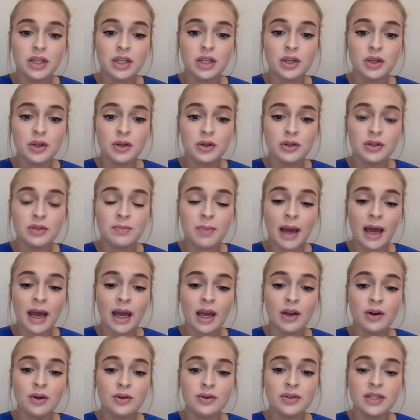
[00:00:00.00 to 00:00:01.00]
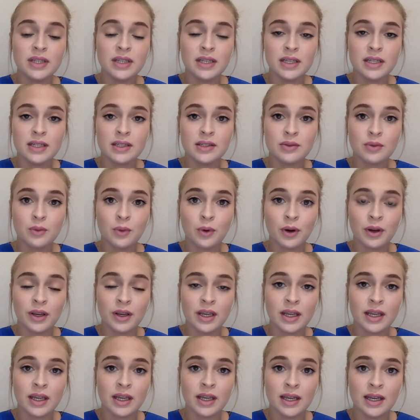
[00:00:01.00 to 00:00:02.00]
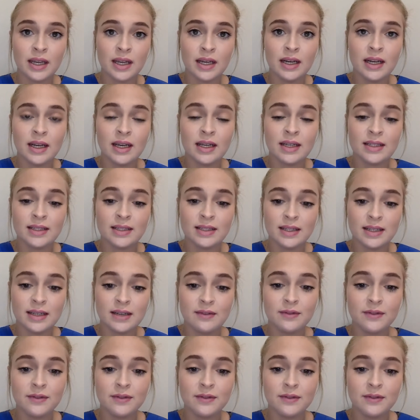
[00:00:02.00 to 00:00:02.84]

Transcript: used by OTs working in a SNF.